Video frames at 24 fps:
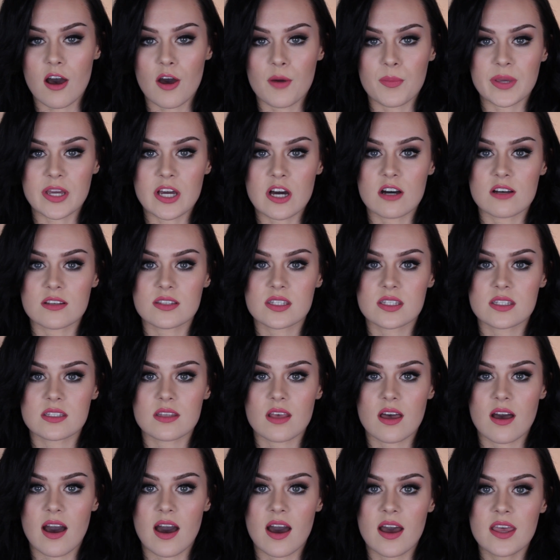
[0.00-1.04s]

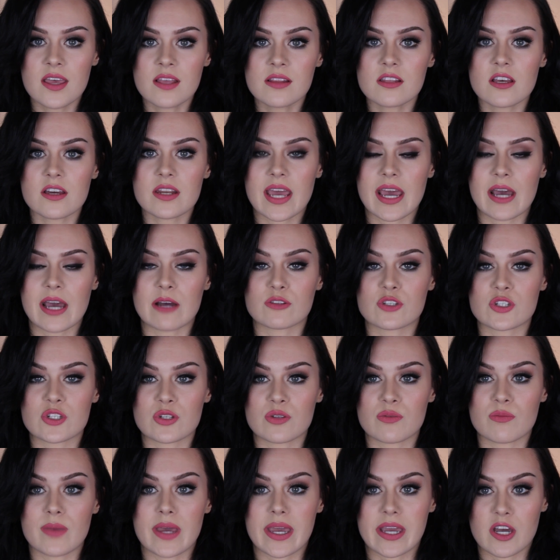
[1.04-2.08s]
because I learned how to
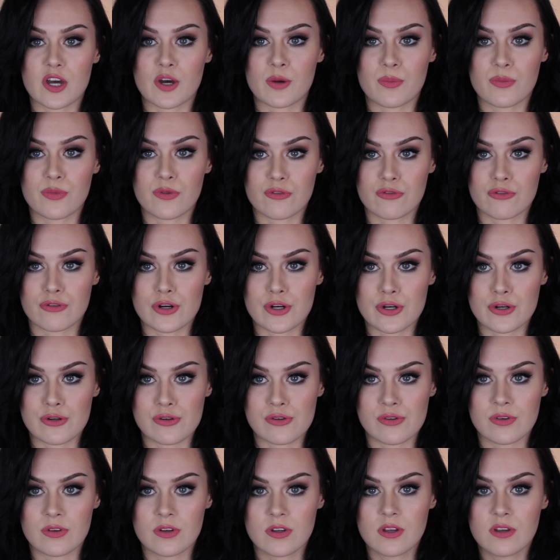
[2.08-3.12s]
do makeup
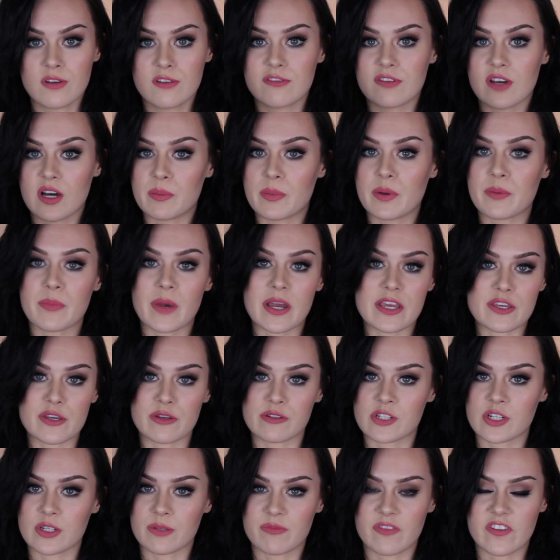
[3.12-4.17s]
through filming my
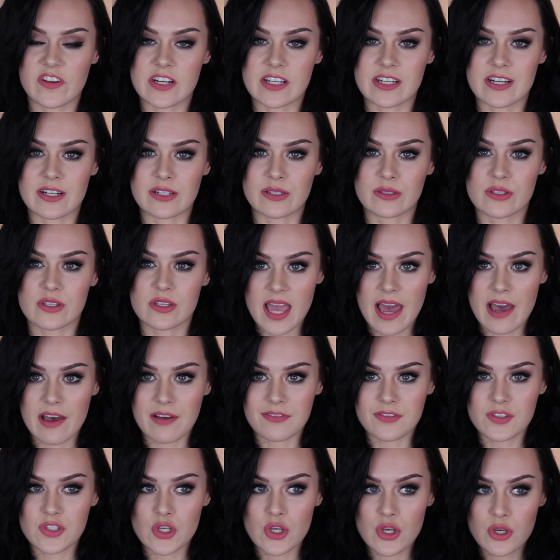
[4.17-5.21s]
YouTube videos. I
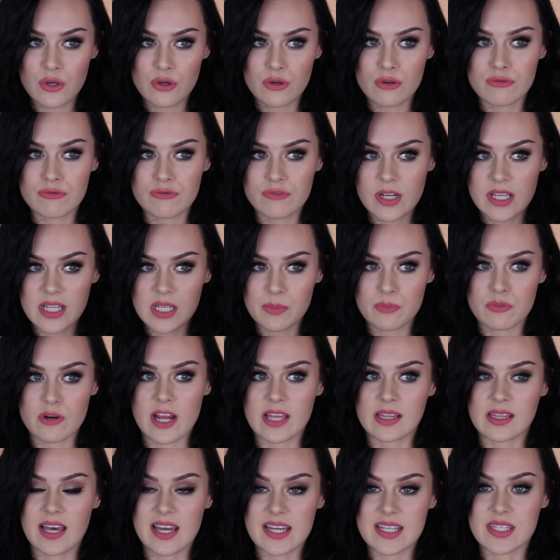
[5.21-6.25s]
have two really
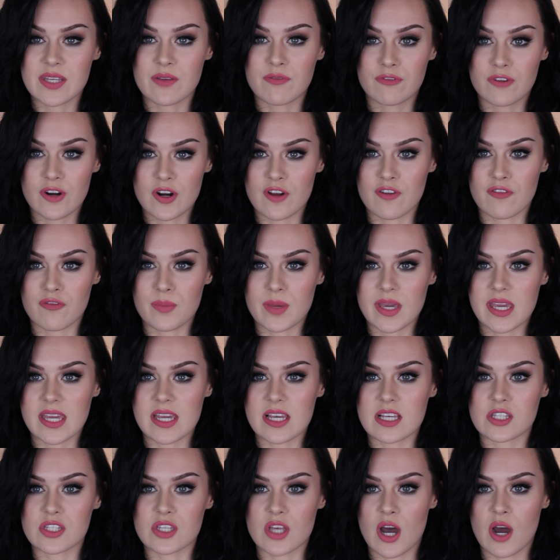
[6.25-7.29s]
bright lights in front of
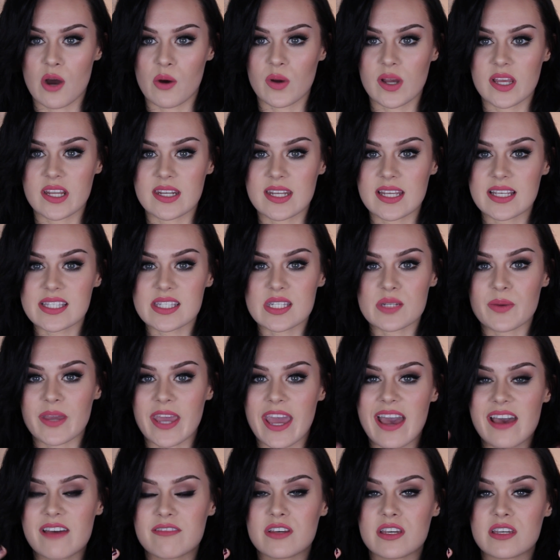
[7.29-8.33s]
me, so it needs to be
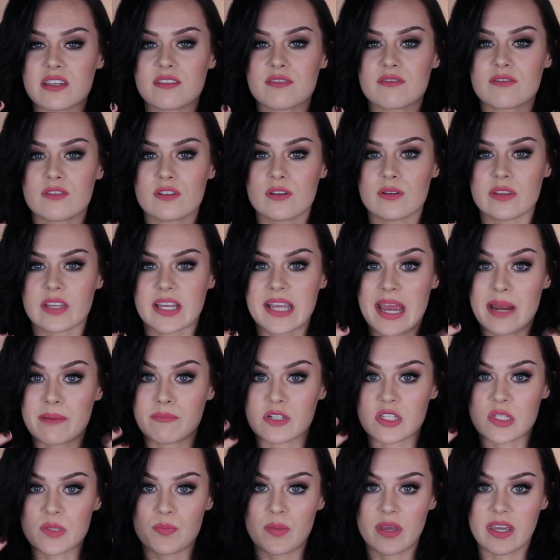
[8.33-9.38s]
heavy for the
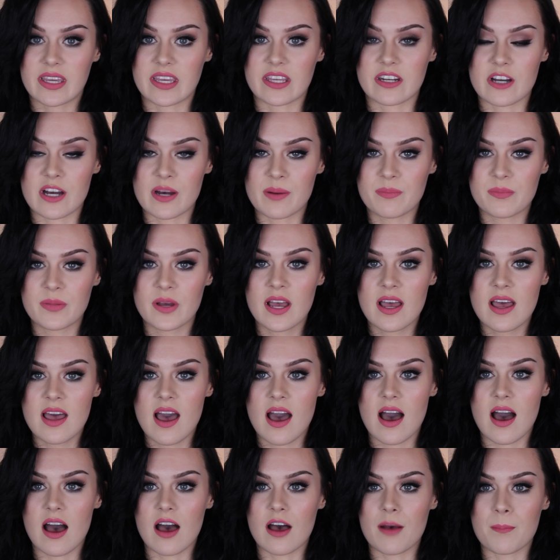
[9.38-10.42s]
camera to pick it up.
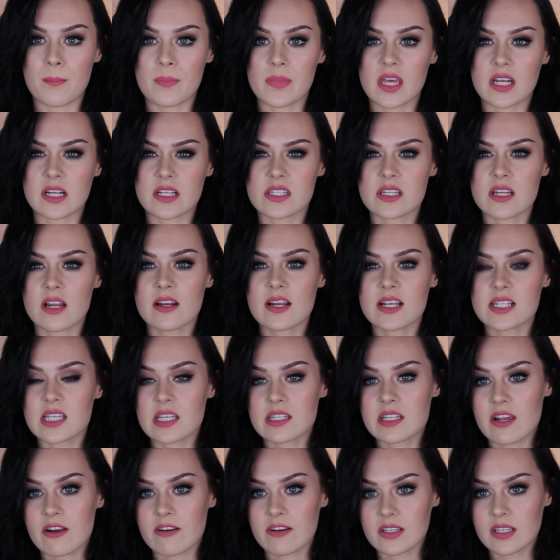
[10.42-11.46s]
And it's not
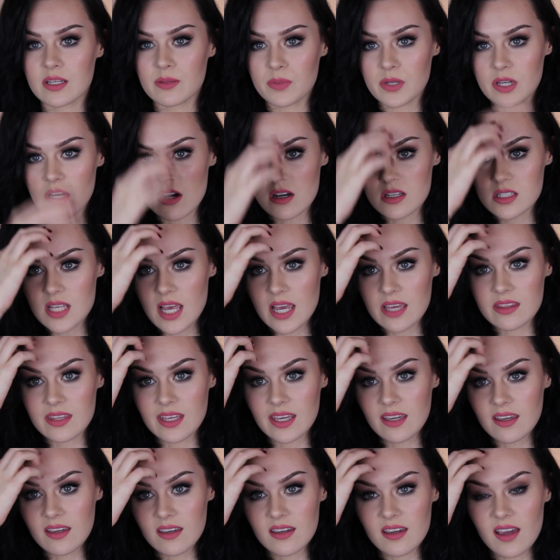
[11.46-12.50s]
necessarily because I
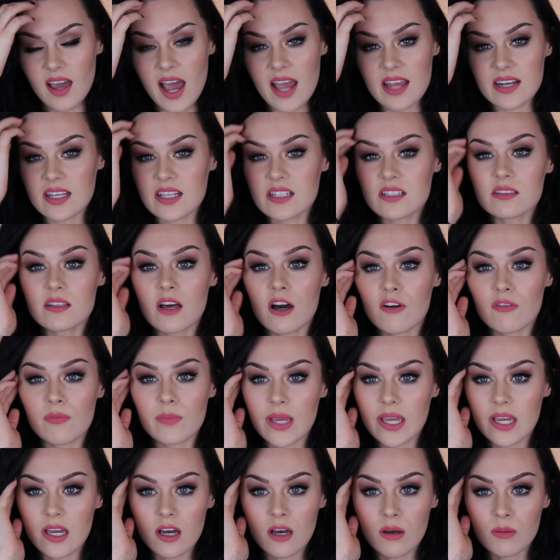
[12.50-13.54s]
think I need a lot of
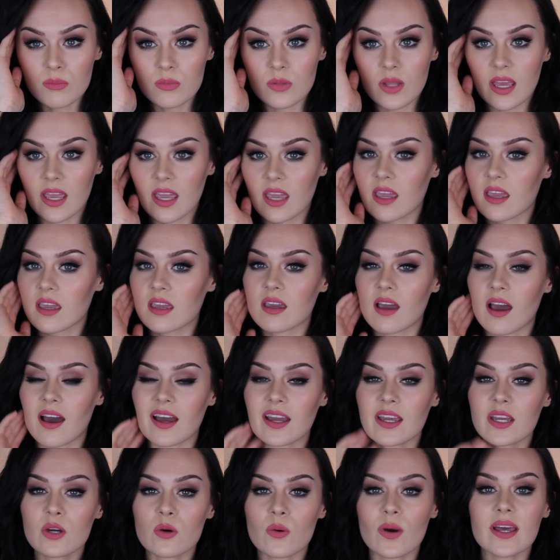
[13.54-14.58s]
makeup. Like,
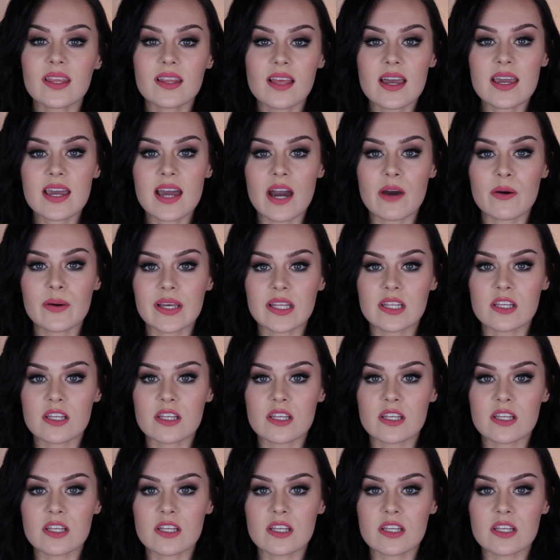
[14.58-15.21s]
I quite like how I